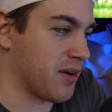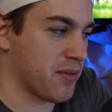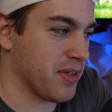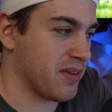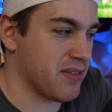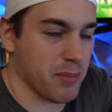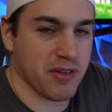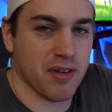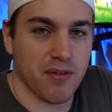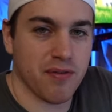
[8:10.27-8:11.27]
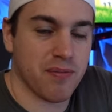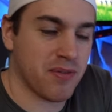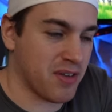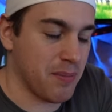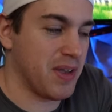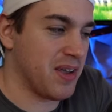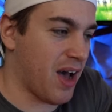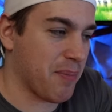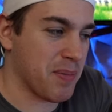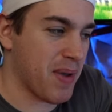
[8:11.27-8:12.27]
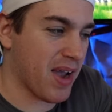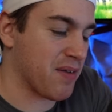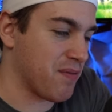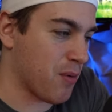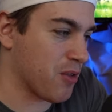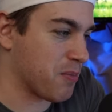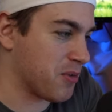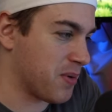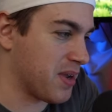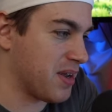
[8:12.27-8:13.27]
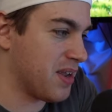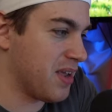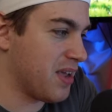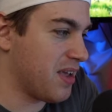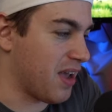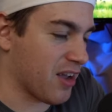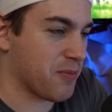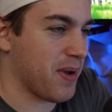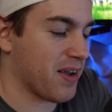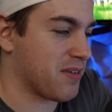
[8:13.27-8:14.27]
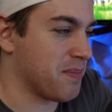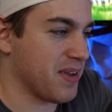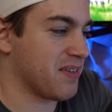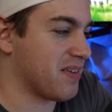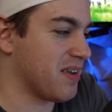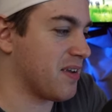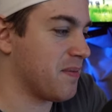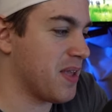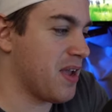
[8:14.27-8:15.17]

I don't really see me hopping back and forth between Xbox and PC.